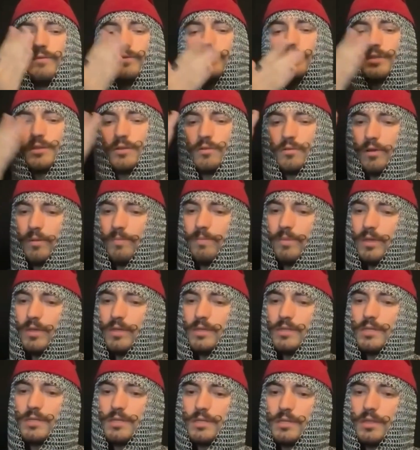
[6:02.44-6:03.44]
story
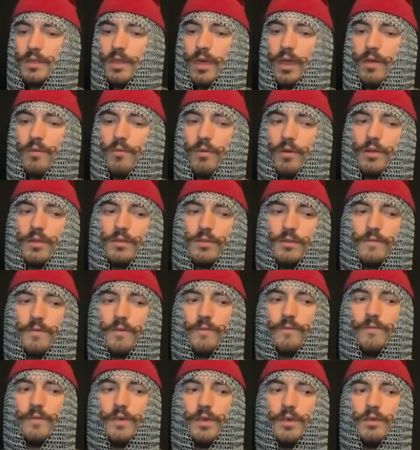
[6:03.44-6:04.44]
beats that I wanted to
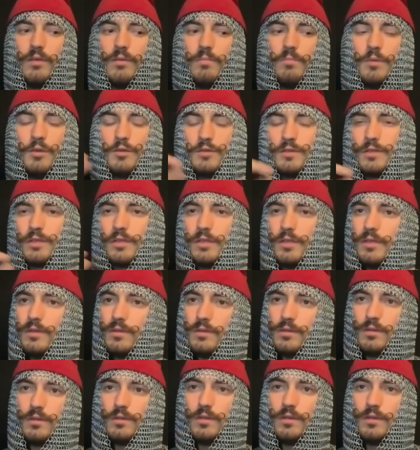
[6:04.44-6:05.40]
fulfill musically.